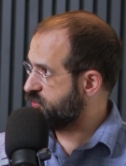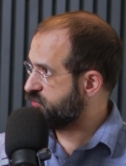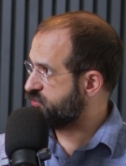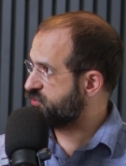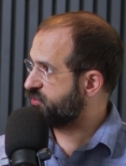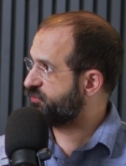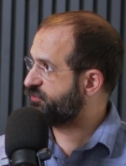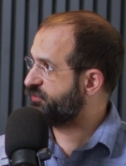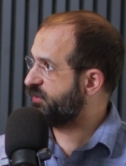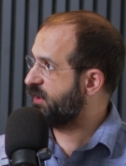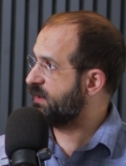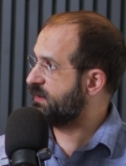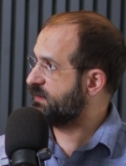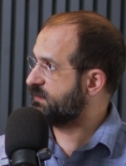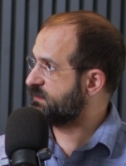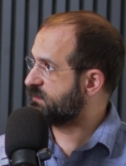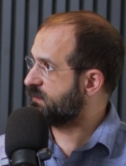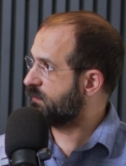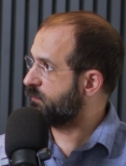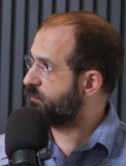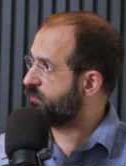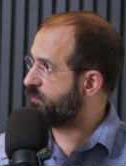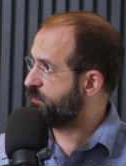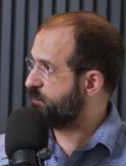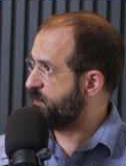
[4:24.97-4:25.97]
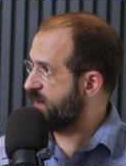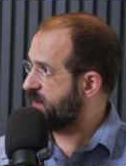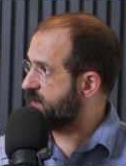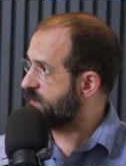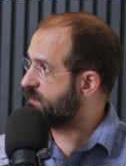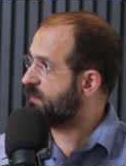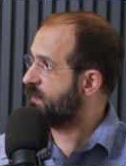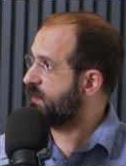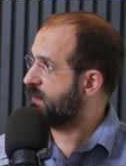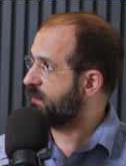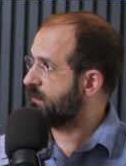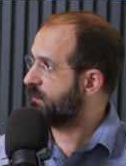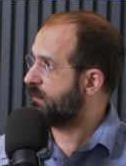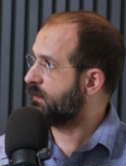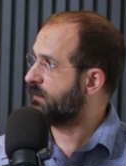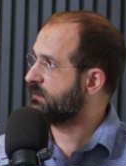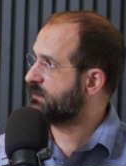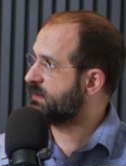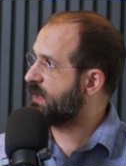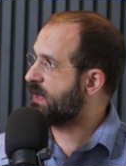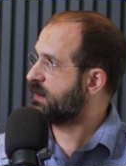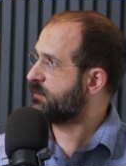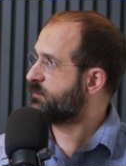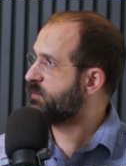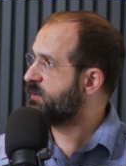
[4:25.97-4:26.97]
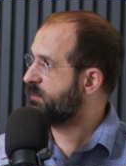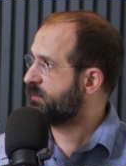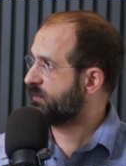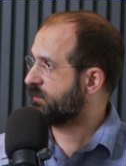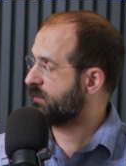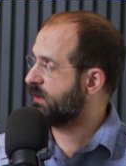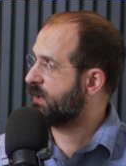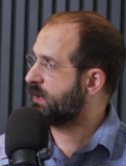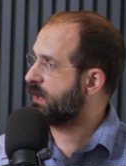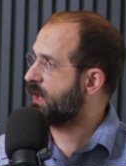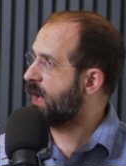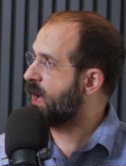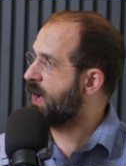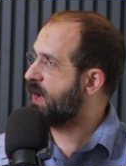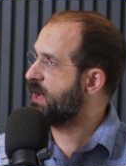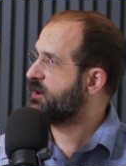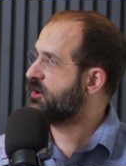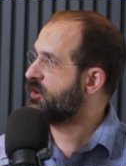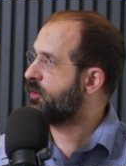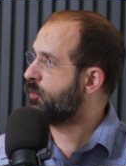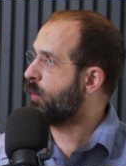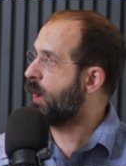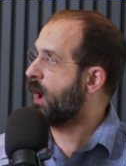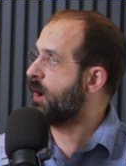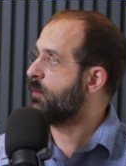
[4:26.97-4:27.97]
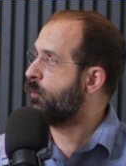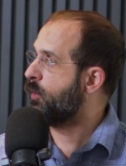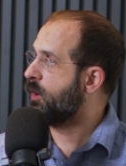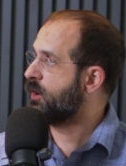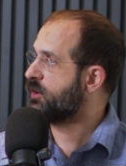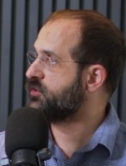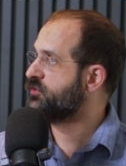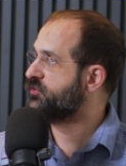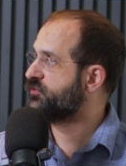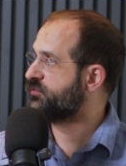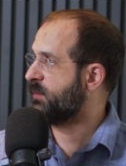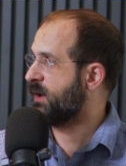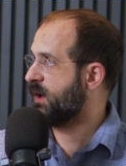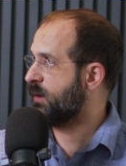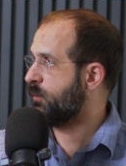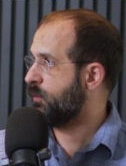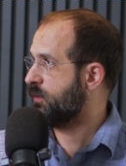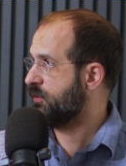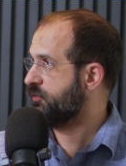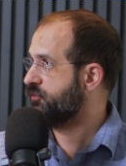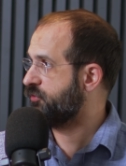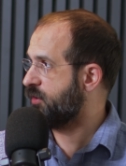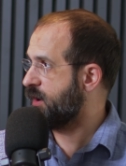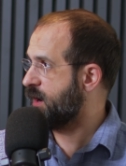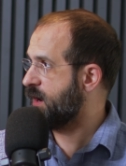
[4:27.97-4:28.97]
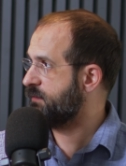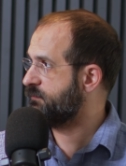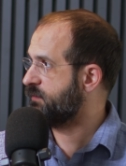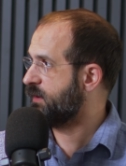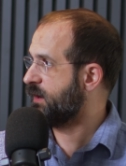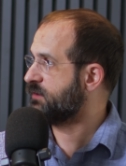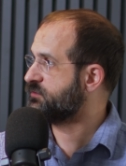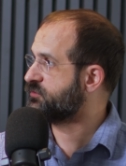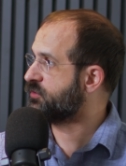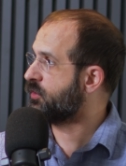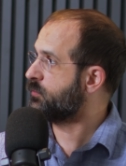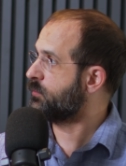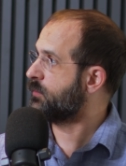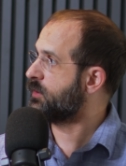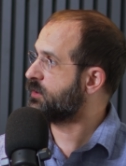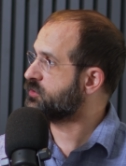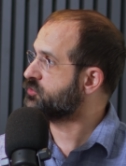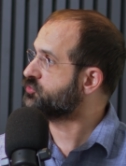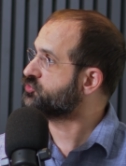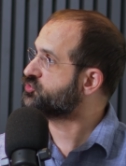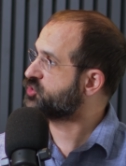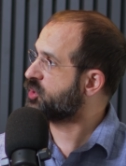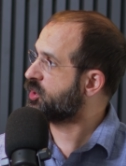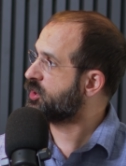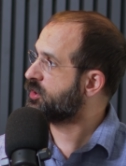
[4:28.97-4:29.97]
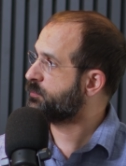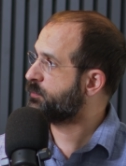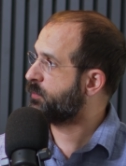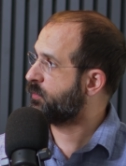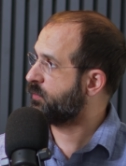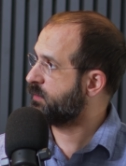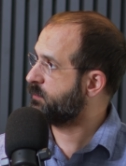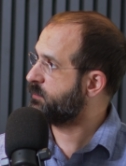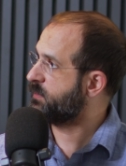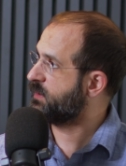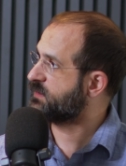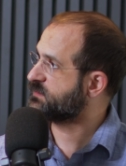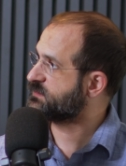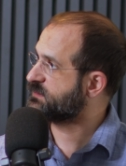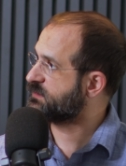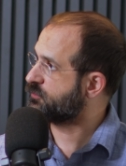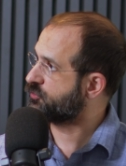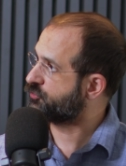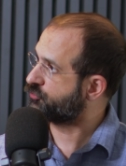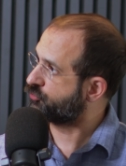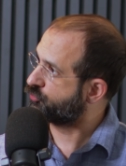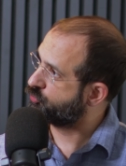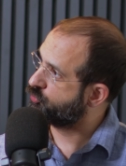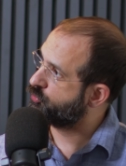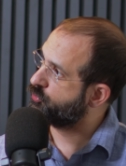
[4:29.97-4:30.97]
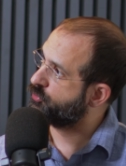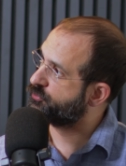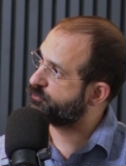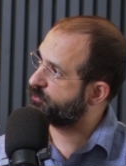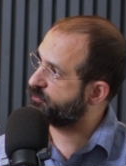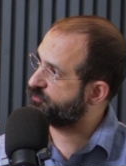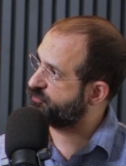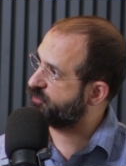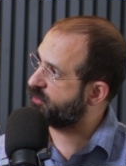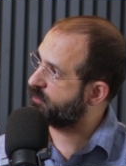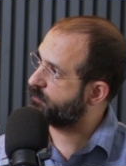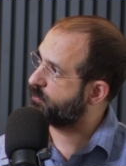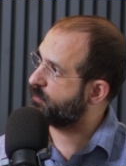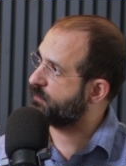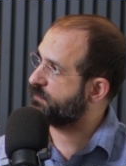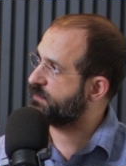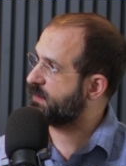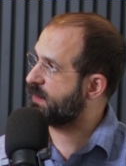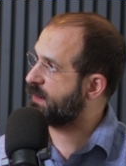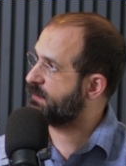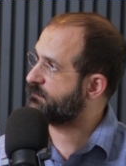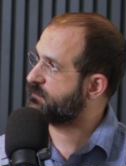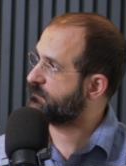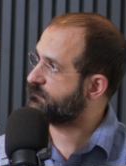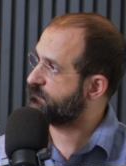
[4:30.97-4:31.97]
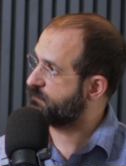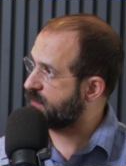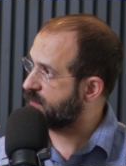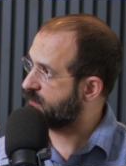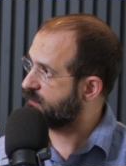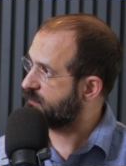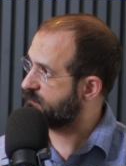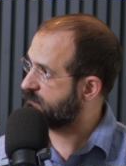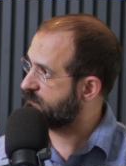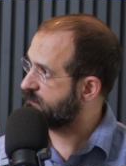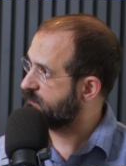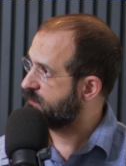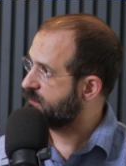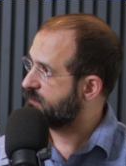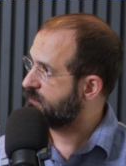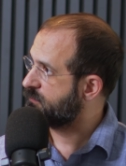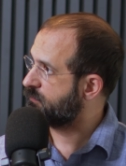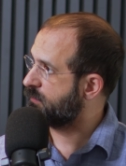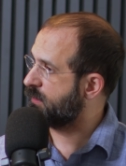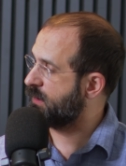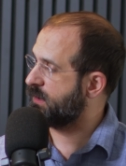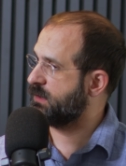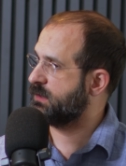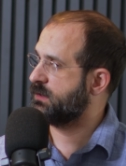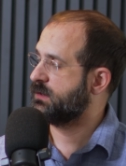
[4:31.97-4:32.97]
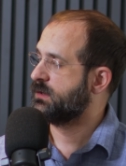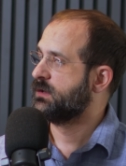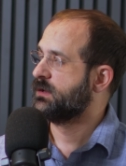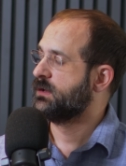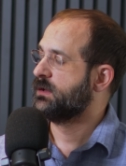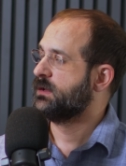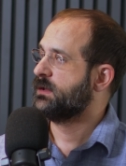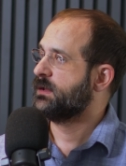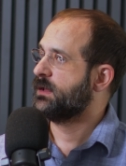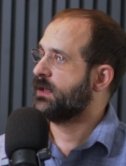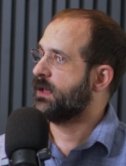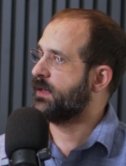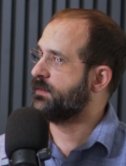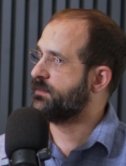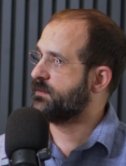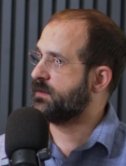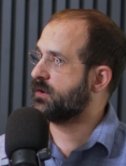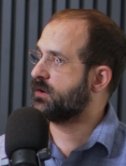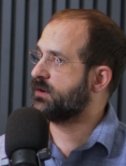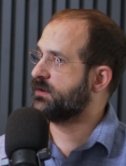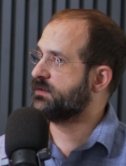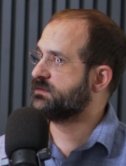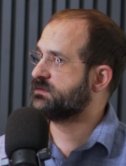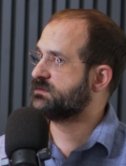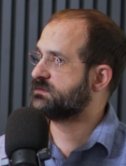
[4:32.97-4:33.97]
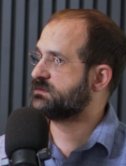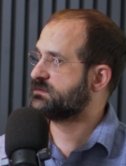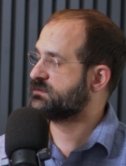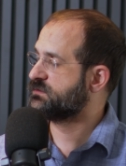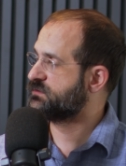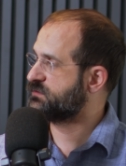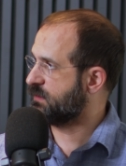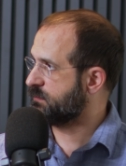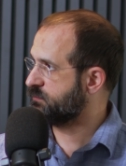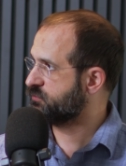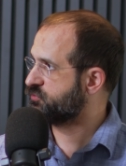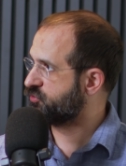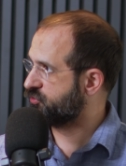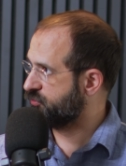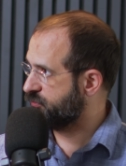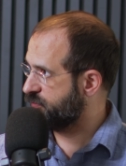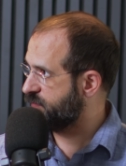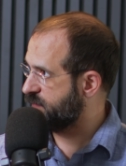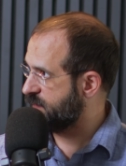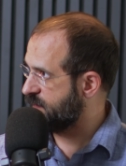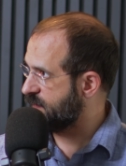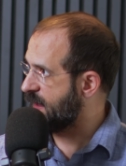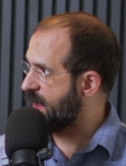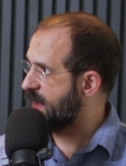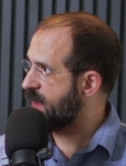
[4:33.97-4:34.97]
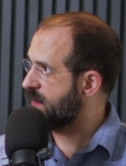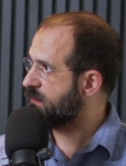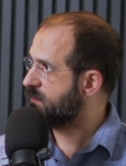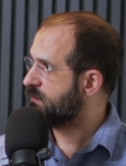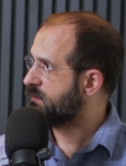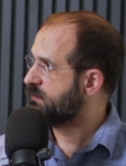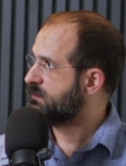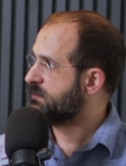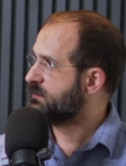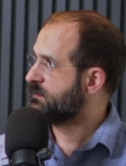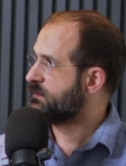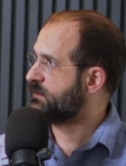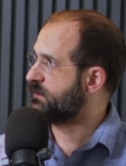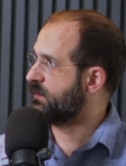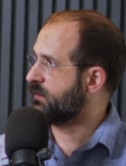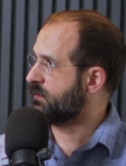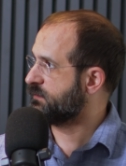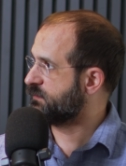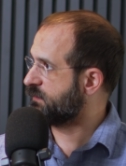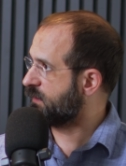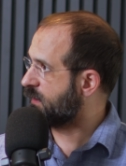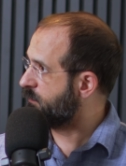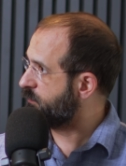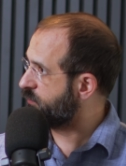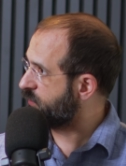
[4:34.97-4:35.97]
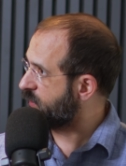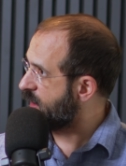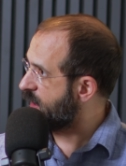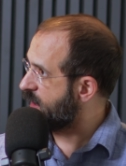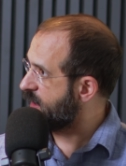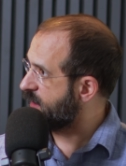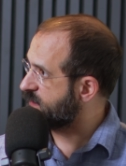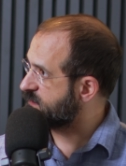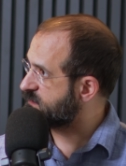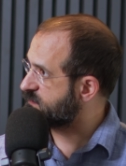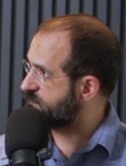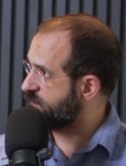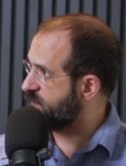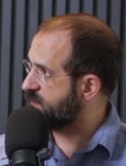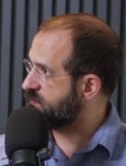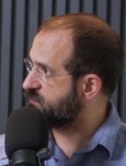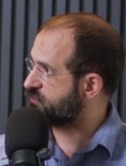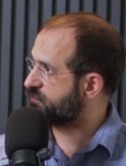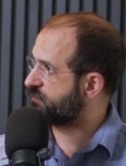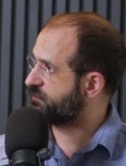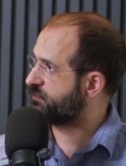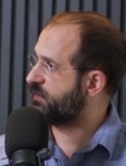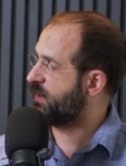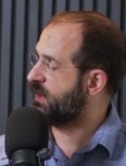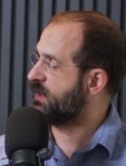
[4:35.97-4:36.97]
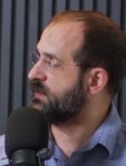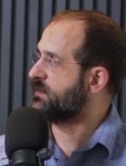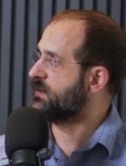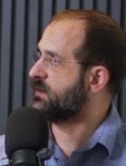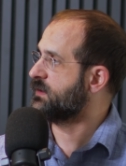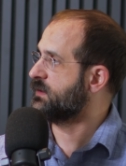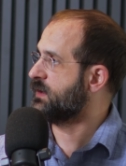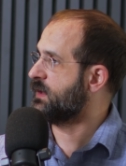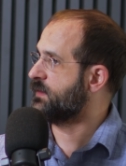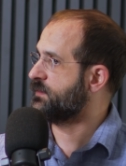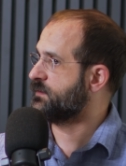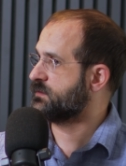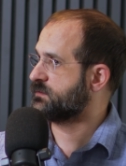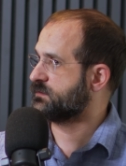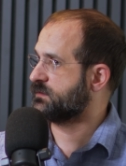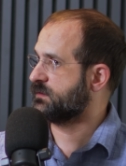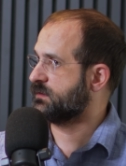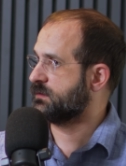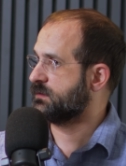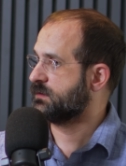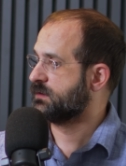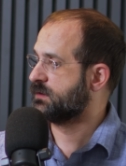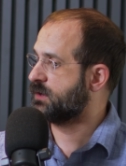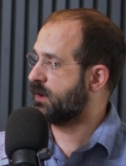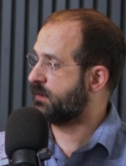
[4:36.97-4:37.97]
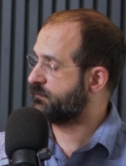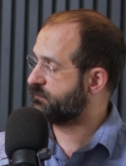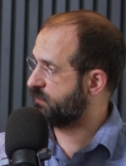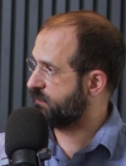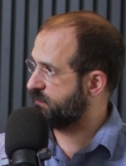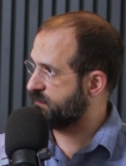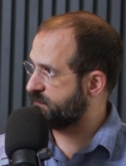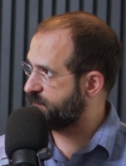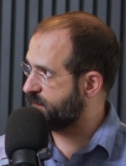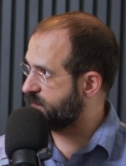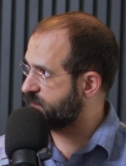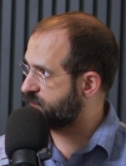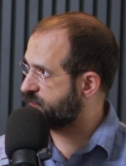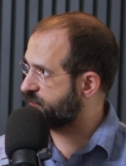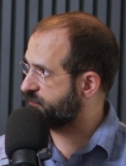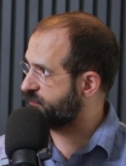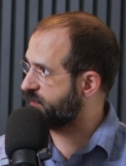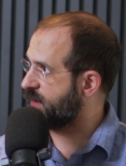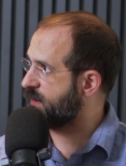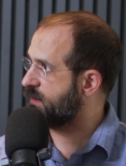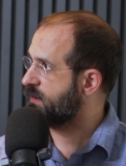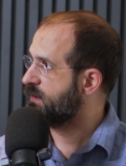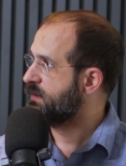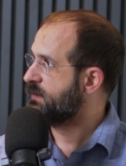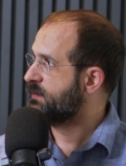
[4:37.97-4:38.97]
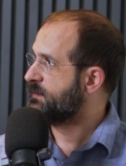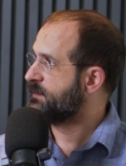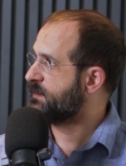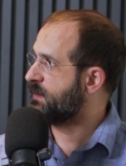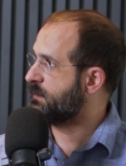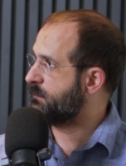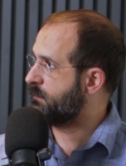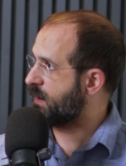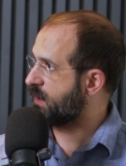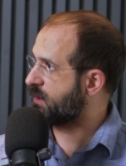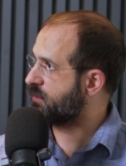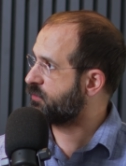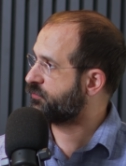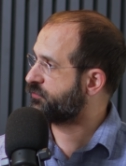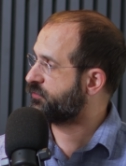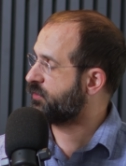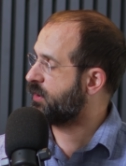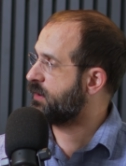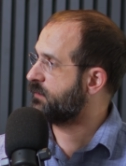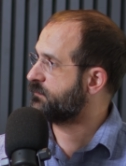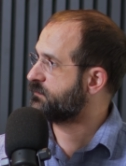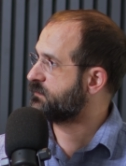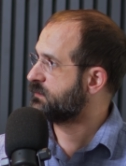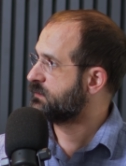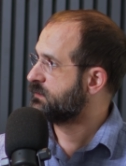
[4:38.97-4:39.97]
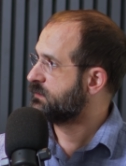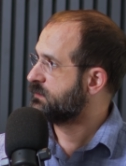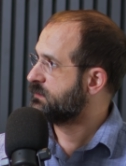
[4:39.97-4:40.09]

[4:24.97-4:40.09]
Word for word: just said is a big thing. A lot of people are like, I don't, I want to use my OneDrive and I don't want to use SharePoint because there's rules with SharePoint that I have to follow. Yeah. Right. And there is some truth to that. There is a compliance feature set that, and there's a governance feature set that Microsoft